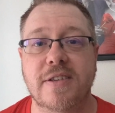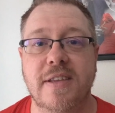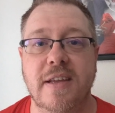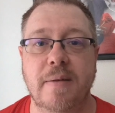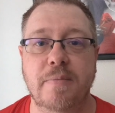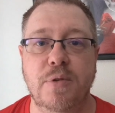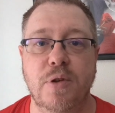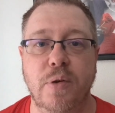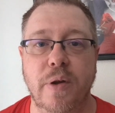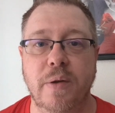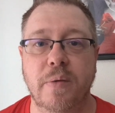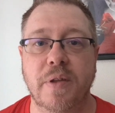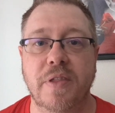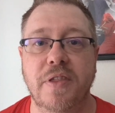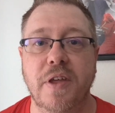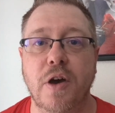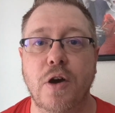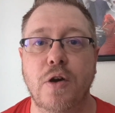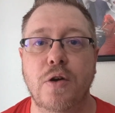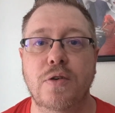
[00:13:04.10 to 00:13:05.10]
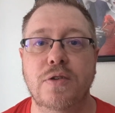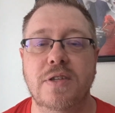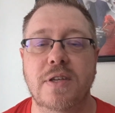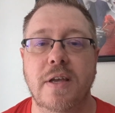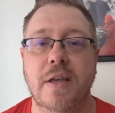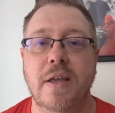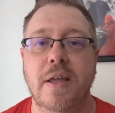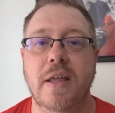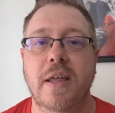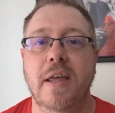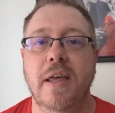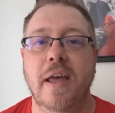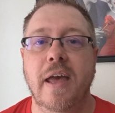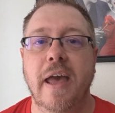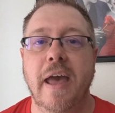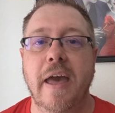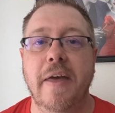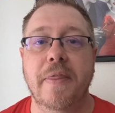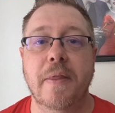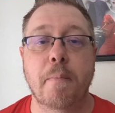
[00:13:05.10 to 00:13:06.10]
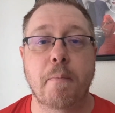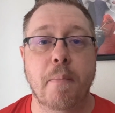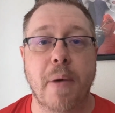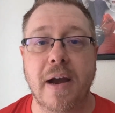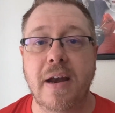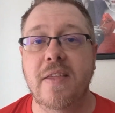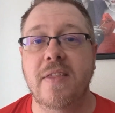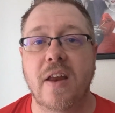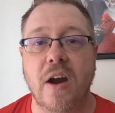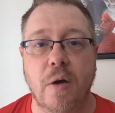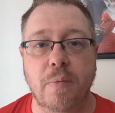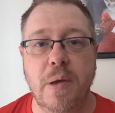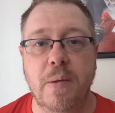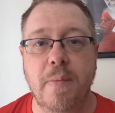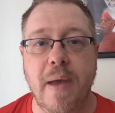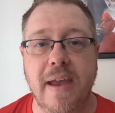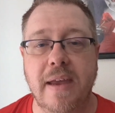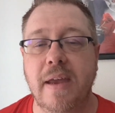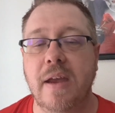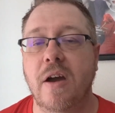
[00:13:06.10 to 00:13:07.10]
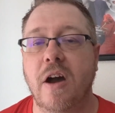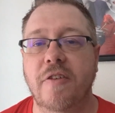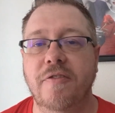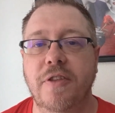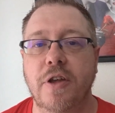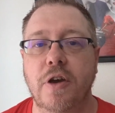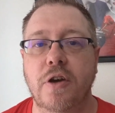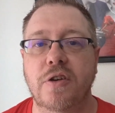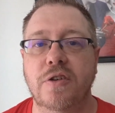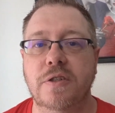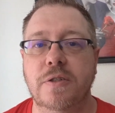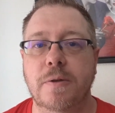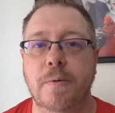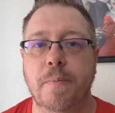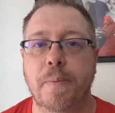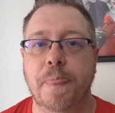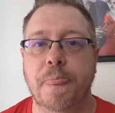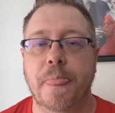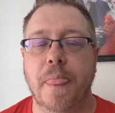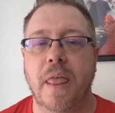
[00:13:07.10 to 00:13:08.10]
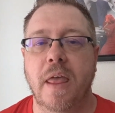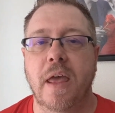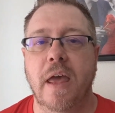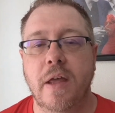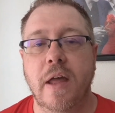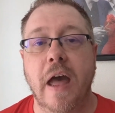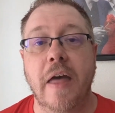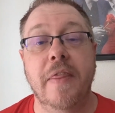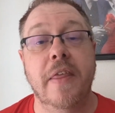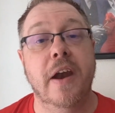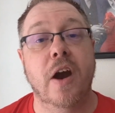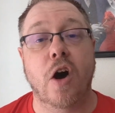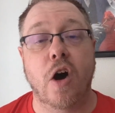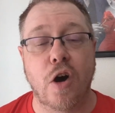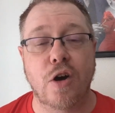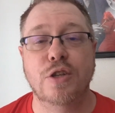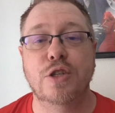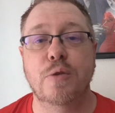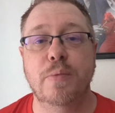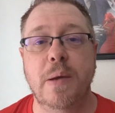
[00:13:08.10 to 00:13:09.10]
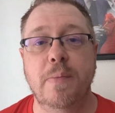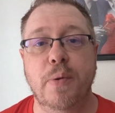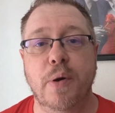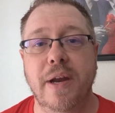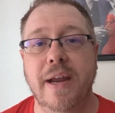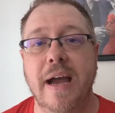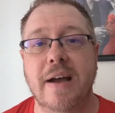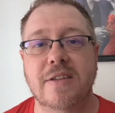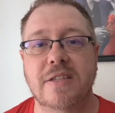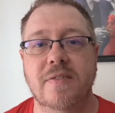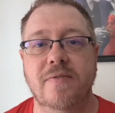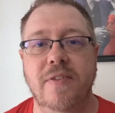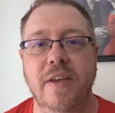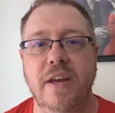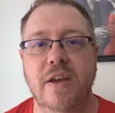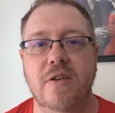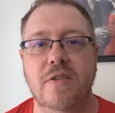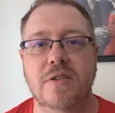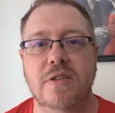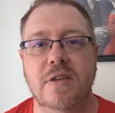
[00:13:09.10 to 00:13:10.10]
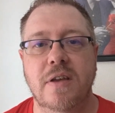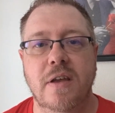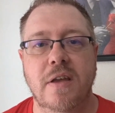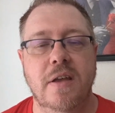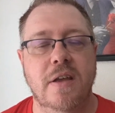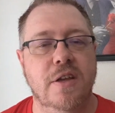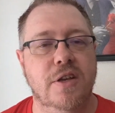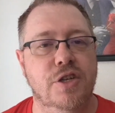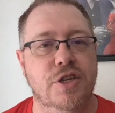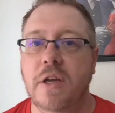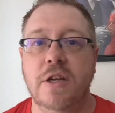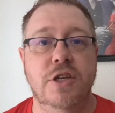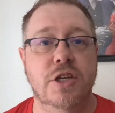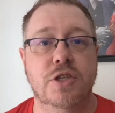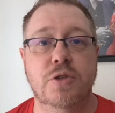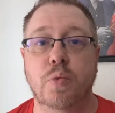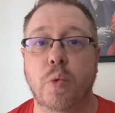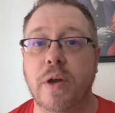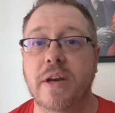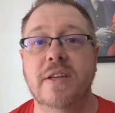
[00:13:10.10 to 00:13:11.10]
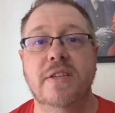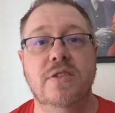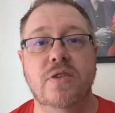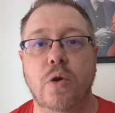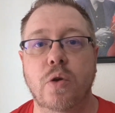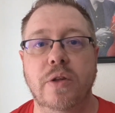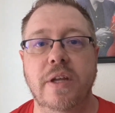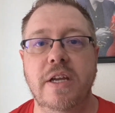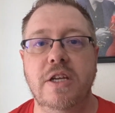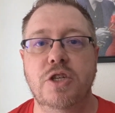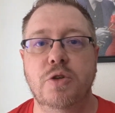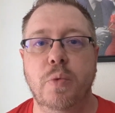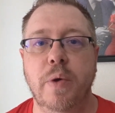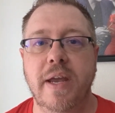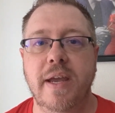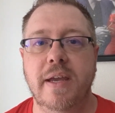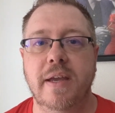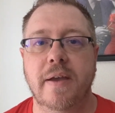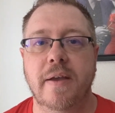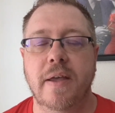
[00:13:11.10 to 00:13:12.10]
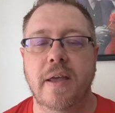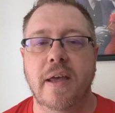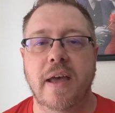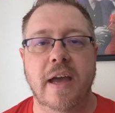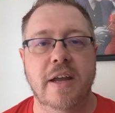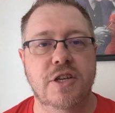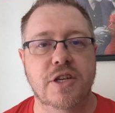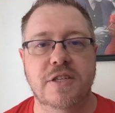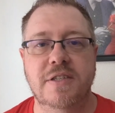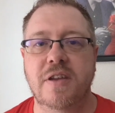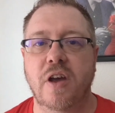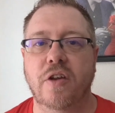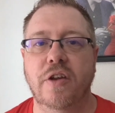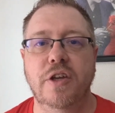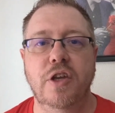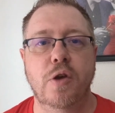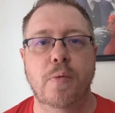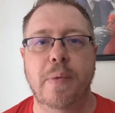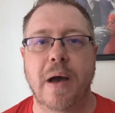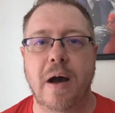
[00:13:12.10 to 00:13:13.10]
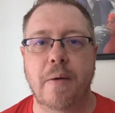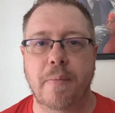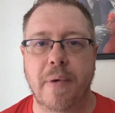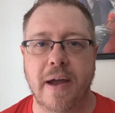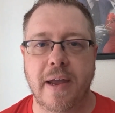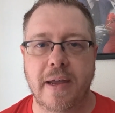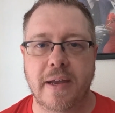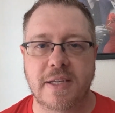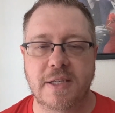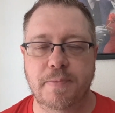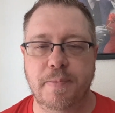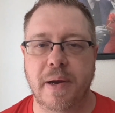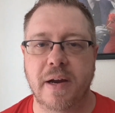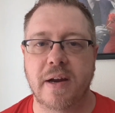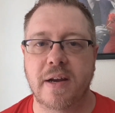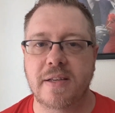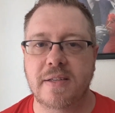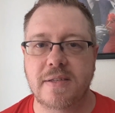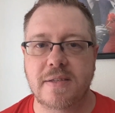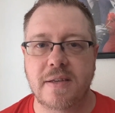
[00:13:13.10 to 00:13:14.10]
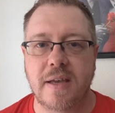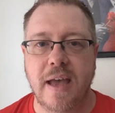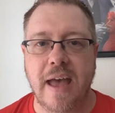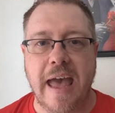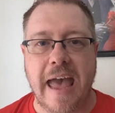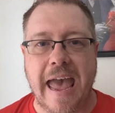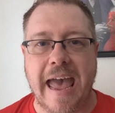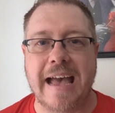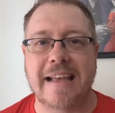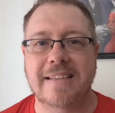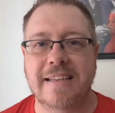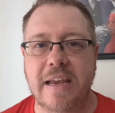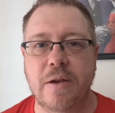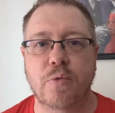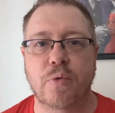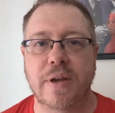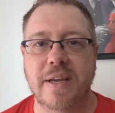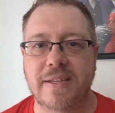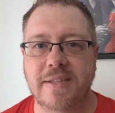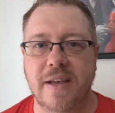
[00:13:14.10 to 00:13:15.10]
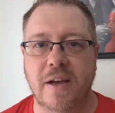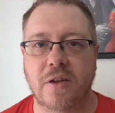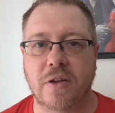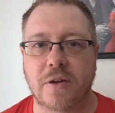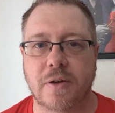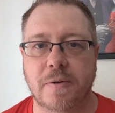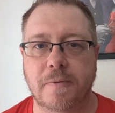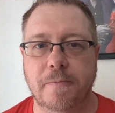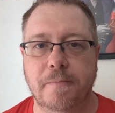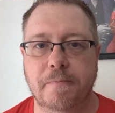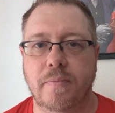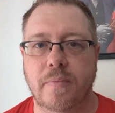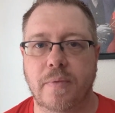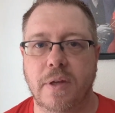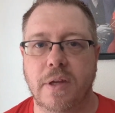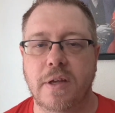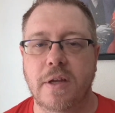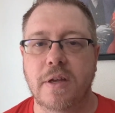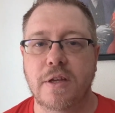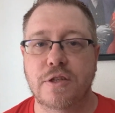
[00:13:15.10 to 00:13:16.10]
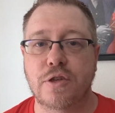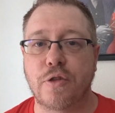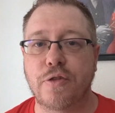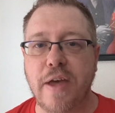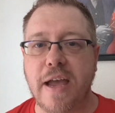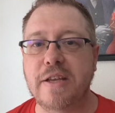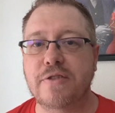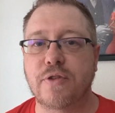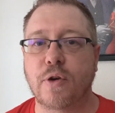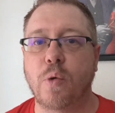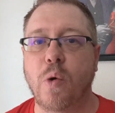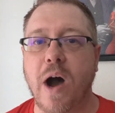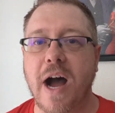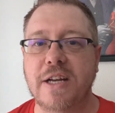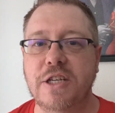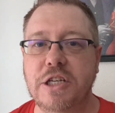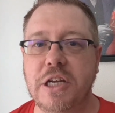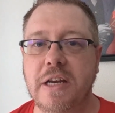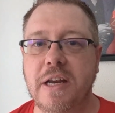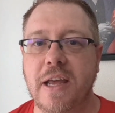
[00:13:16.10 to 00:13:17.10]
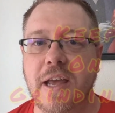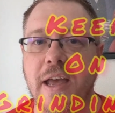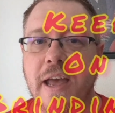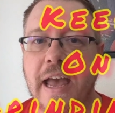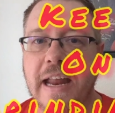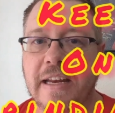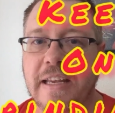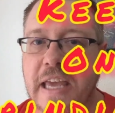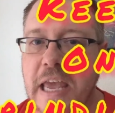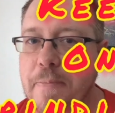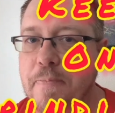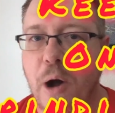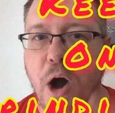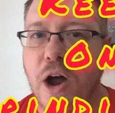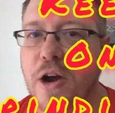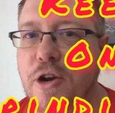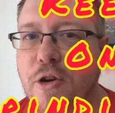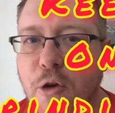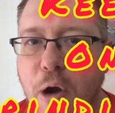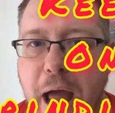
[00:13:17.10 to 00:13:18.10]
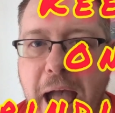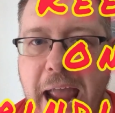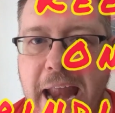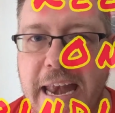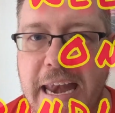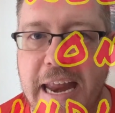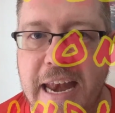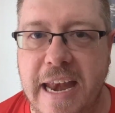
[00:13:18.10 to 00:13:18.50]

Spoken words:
that I'm doing with those and the money that I'll be making off those. And then I'll also be putting out some videos, just what is sold each week, and just telling you about my experience as a reseller. So thanks for watching, and keep on grinding.